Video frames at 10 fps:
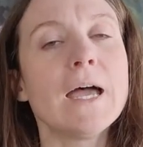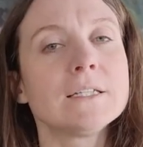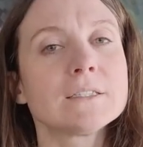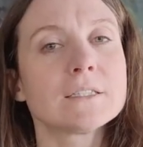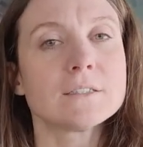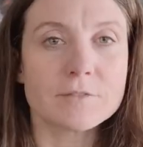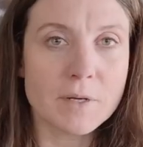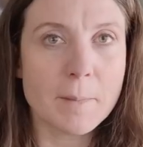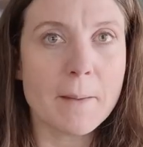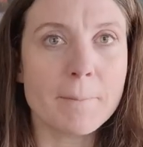And
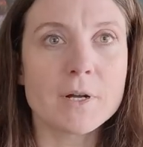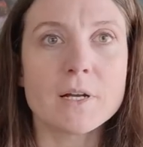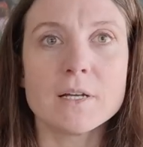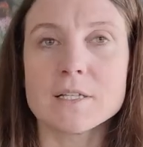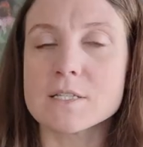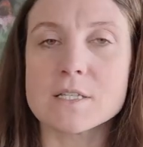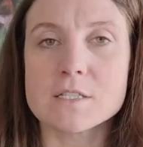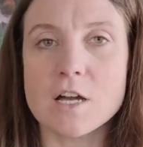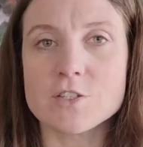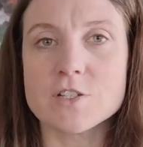remember, this
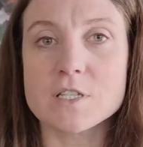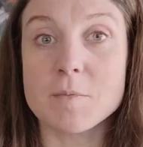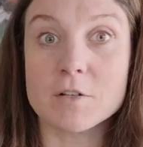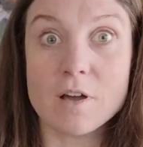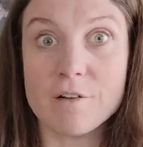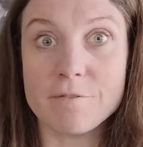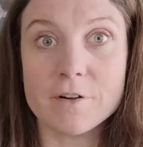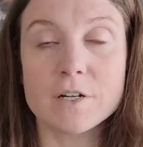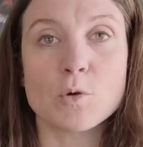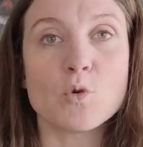is not just about
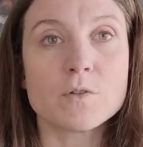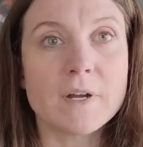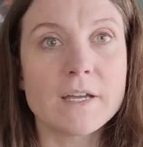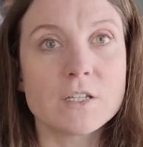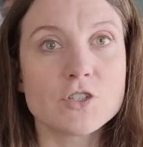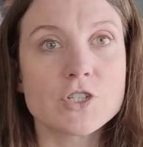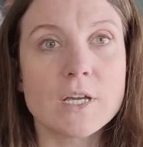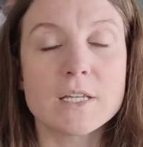comfort or range,